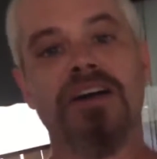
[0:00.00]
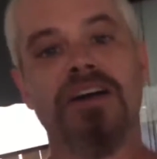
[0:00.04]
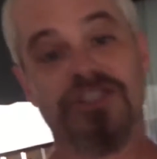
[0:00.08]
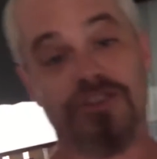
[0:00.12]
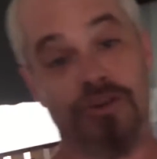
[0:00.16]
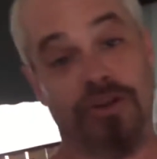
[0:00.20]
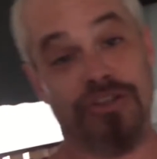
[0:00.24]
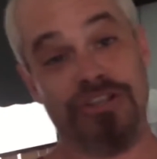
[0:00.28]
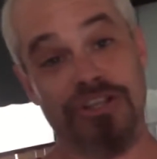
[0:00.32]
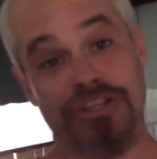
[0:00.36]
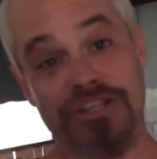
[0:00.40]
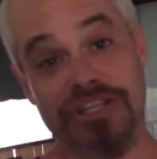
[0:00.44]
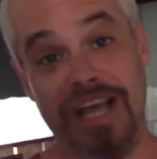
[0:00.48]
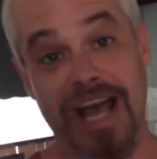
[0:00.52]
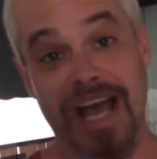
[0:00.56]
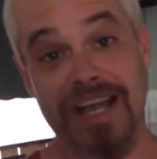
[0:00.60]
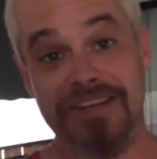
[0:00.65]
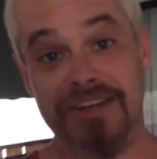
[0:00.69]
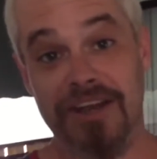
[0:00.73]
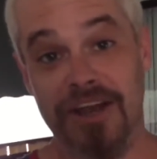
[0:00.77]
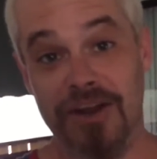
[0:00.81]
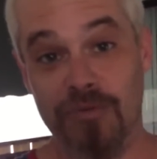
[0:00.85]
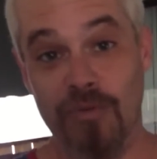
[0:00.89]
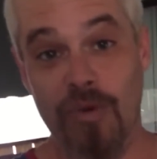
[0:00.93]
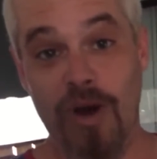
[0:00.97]
So I just
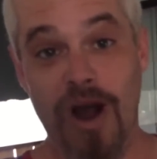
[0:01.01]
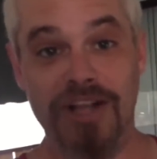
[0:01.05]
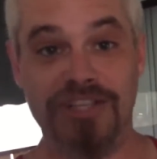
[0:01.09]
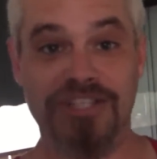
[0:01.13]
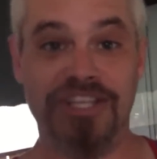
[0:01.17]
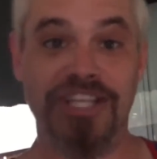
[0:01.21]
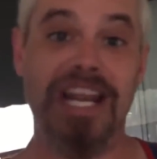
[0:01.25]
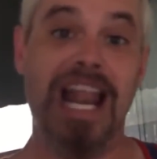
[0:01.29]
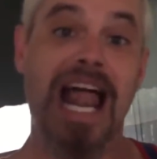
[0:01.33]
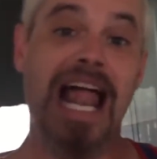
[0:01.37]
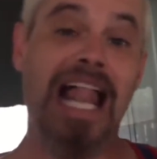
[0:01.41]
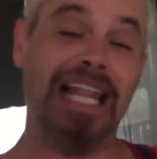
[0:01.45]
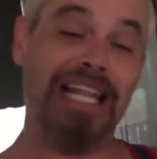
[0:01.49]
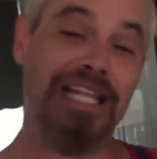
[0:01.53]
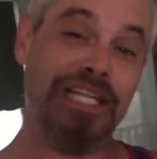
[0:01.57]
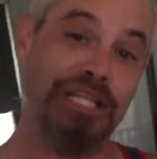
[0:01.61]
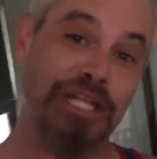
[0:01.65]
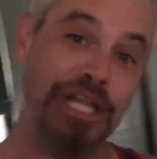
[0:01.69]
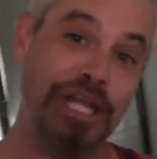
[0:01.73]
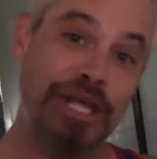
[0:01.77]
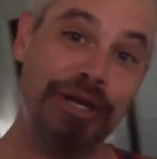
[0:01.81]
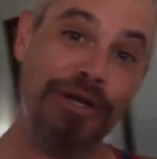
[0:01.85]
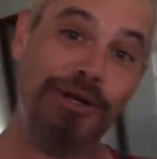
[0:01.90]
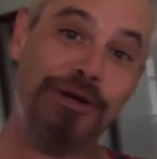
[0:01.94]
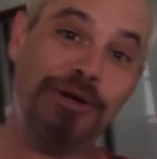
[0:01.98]
got done watching
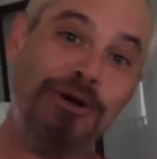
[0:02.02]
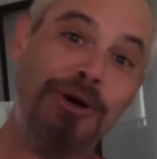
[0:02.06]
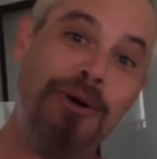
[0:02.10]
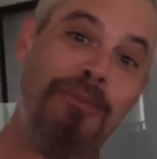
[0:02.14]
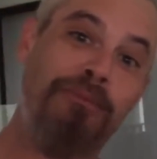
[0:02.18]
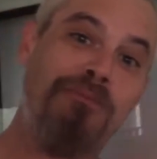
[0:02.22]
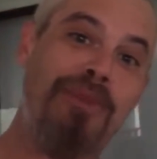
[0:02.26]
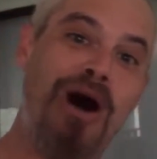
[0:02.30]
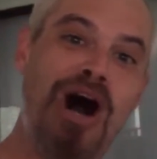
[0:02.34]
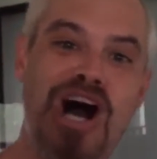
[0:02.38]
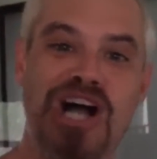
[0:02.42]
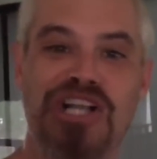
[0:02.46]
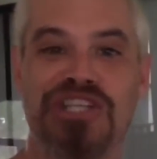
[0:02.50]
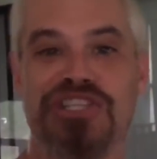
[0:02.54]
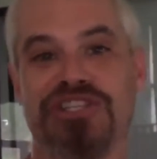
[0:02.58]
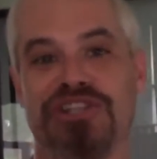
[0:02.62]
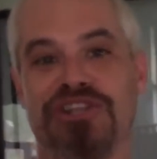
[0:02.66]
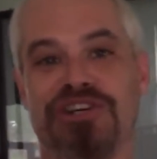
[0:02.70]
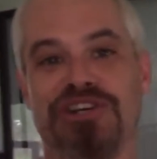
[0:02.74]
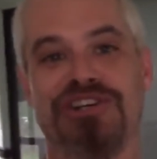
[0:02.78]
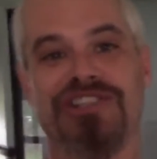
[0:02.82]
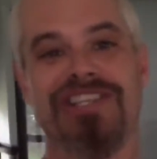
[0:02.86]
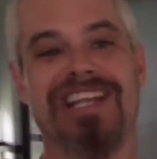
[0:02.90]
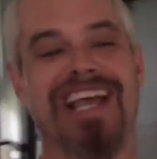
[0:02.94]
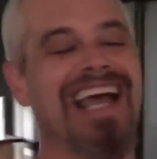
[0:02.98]
Little
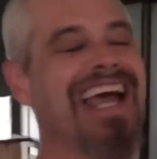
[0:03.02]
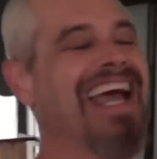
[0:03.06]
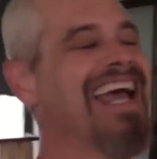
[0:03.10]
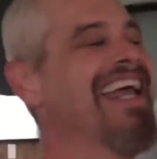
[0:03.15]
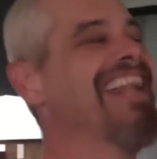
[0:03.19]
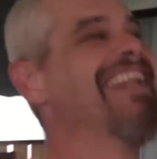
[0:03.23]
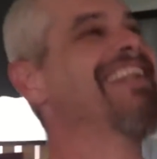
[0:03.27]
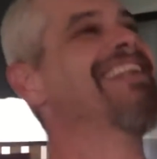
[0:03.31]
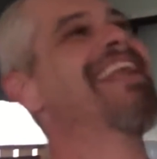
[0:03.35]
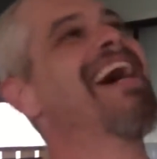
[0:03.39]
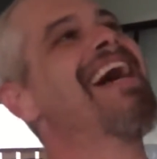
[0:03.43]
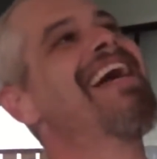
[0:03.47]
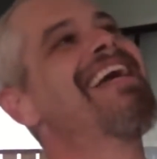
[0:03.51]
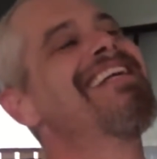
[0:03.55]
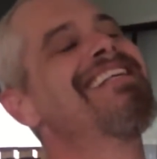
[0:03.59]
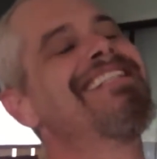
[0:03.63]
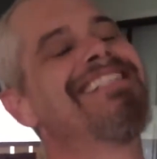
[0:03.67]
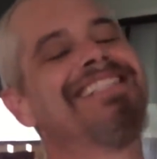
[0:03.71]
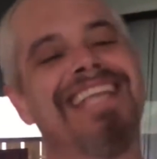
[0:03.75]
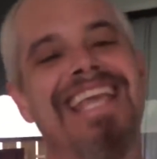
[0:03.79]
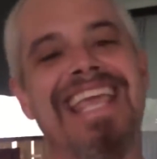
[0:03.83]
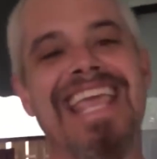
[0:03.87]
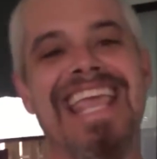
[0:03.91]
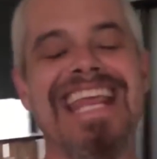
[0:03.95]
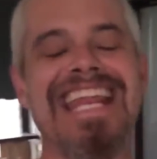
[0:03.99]
Monsters.
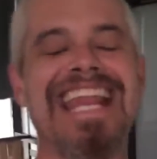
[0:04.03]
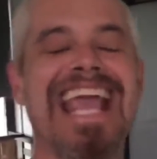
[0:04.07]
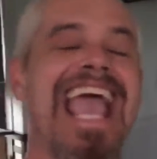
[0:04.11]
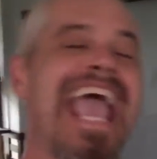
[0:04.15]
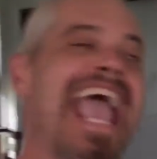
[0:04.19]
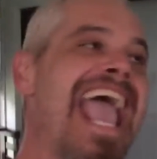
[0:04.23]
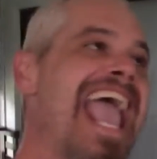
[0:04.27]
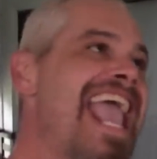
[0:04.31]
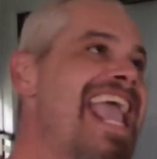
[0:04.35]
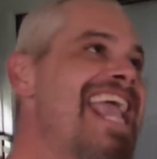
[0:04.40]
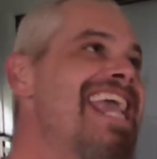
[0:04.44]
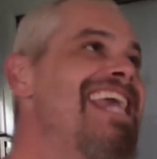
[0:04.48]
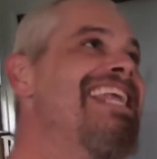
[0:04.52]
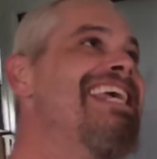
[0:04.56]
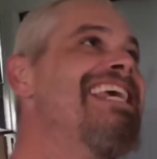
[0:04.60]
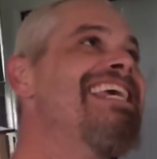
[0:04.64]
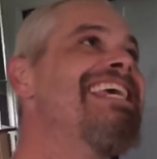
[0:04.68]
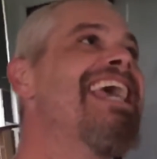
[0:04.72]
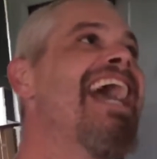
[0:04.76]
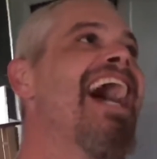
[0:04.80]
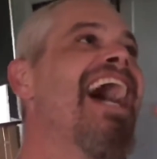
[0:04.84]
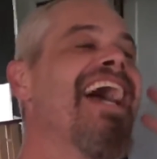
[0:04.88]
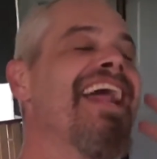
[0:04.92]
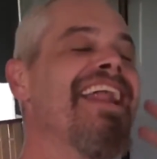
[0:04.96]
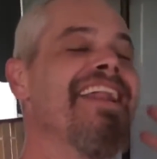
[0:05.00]

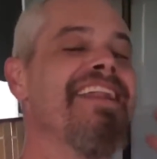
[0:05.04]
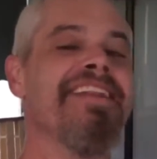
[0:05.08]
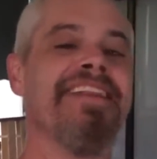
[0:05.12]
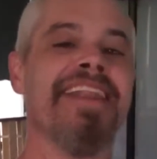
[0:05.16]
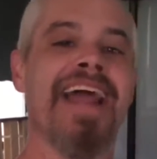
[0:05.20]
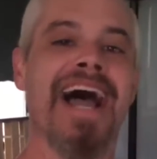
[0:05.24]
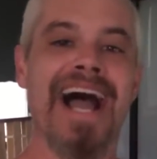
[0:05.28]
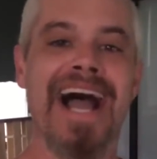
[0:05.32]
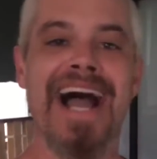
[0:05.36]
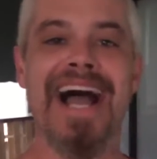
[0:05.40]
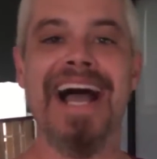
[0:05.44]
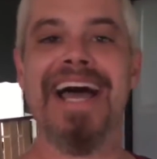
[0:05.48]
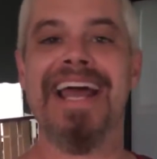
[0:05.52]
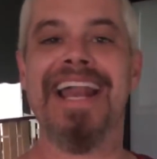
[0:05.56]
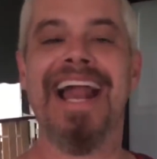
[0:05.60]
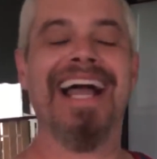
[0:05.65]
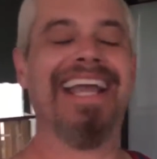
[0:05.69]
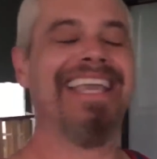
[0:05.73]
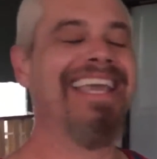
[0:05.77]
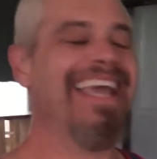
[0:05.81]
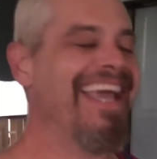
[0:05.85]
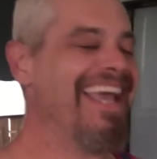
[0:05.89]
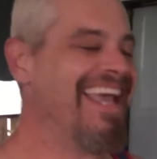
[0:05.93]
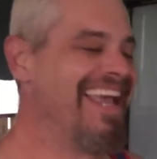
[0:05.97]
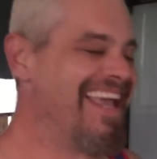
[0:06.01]
1989.
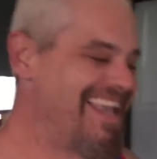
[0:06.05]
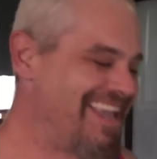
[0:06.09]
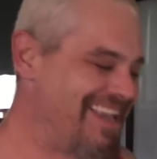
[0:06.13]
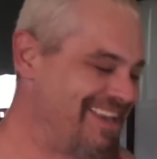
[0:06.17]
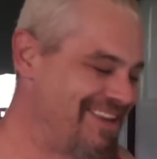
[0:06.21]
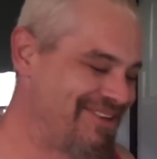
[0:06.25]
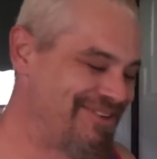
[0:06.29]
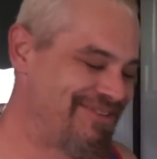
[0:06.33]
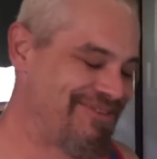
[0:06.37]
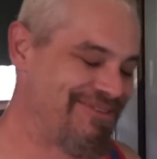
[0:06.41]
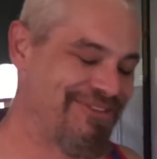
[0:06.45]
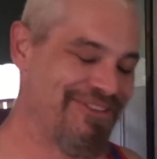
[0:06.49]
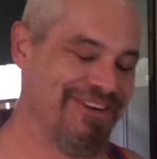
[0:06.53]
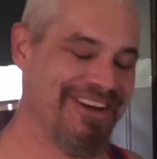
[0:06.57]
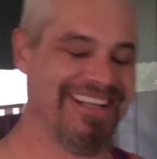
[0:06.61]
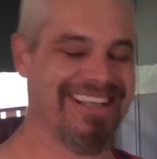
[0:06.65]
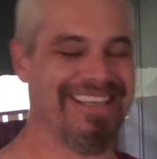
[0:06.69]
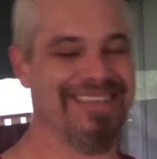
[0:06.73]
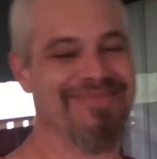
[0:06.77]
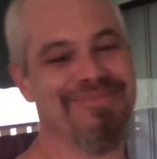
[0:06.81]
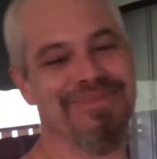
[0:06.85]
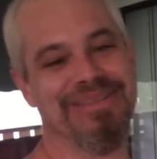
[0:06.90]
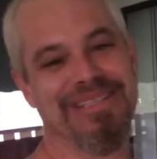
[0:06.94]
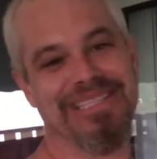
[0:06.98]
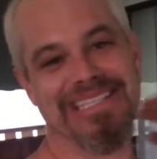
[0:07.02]
I can't
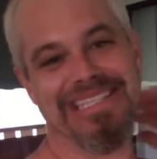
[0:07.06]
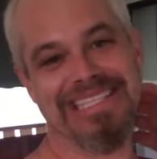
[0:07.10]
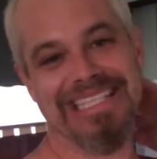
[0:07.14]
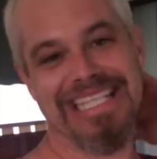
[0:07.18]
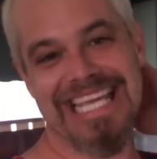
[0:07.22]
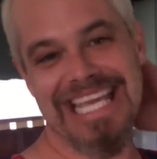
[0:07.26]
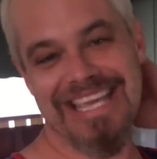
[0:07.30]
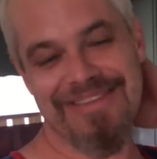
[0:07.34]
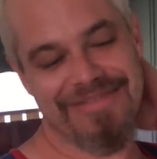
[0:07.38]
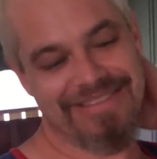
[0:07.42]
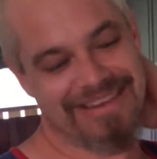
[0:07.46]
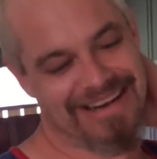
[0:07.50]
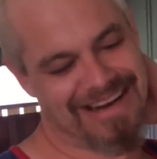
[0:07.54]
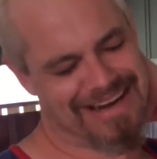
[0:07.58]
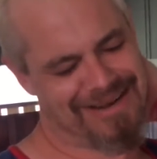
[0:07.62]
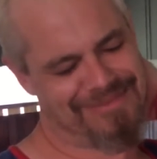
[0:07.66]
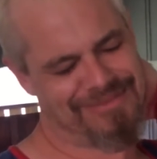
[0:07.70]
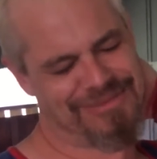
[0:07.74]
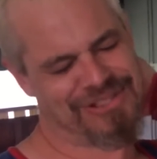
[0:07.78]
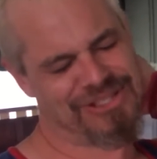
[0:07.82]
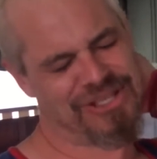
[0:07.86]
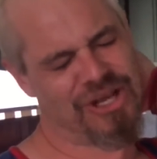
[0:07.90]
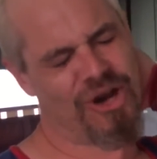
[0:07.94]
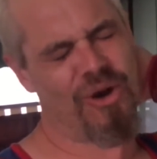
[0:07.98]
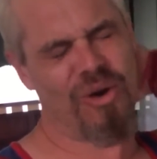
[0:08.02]
freaking believe it.
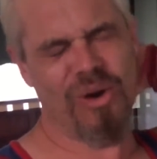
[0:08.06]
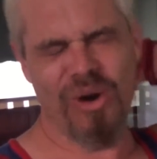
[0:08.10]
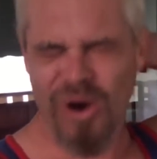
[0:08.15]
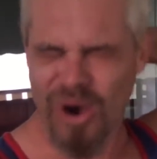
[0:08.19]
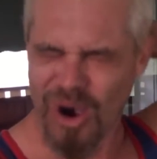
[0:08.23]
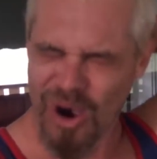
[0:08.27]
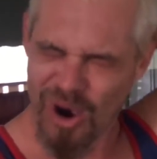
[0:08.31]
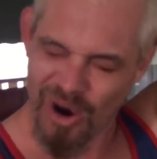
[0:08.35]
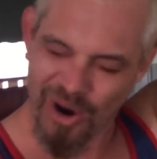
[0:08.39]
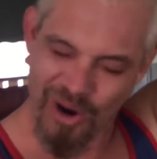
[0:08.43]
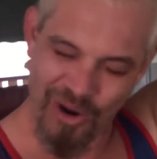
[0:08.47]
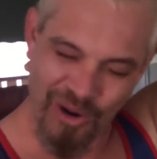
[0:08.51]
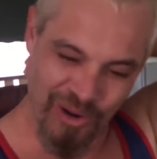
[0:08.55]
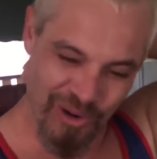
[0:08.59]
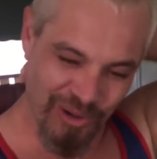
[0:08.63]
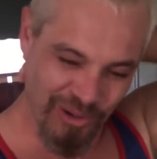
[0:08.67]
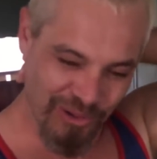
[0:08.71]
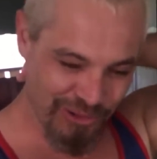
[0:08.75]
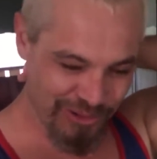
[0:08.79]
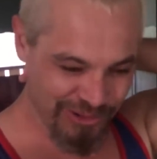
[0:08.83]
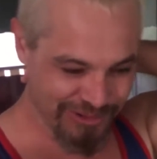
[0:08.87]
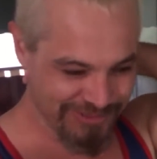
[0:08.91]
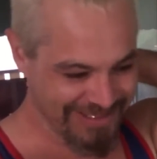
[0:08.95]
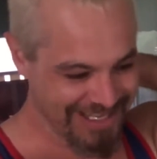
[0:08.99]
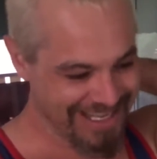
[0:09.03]
I'm so
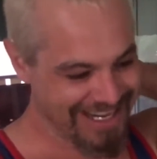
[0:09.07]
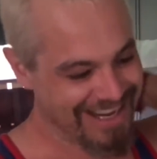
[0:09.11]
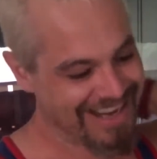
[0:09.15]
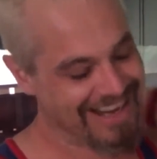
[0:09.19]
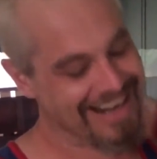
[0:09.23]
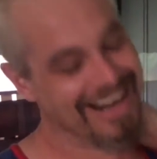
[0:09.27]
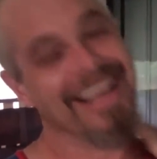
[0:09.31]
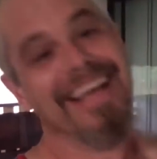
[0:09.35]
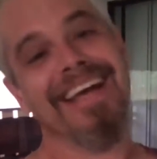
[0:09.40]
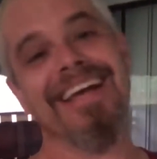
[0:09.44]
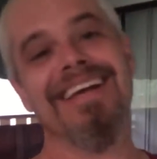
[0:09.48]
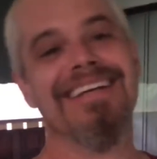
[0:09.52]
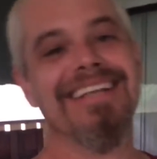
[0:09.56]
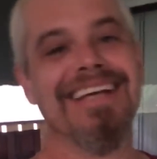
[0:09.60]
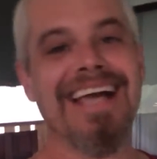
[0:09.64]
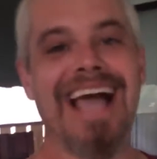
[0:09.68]
old, man.